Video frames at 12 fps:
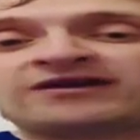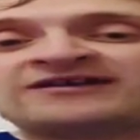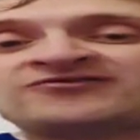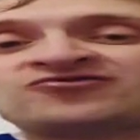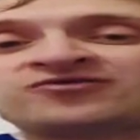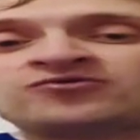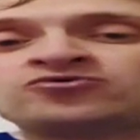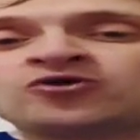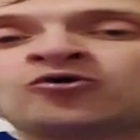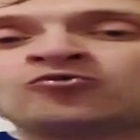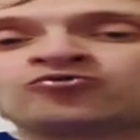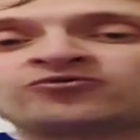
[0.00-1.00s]
he should have
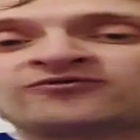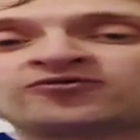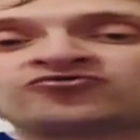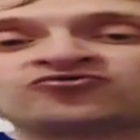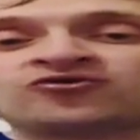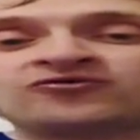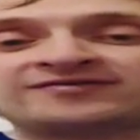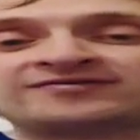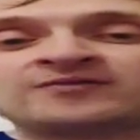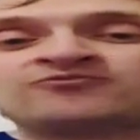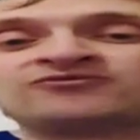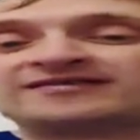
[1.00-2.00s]
known to have controlled his
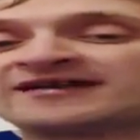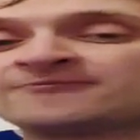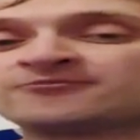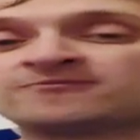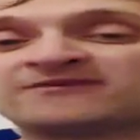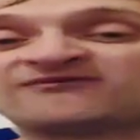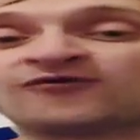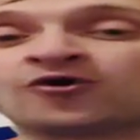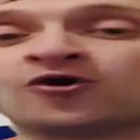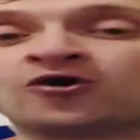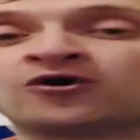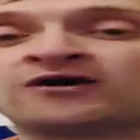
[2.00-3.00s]
temper. It's happened
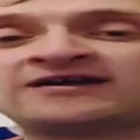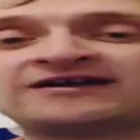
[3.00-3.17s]
before.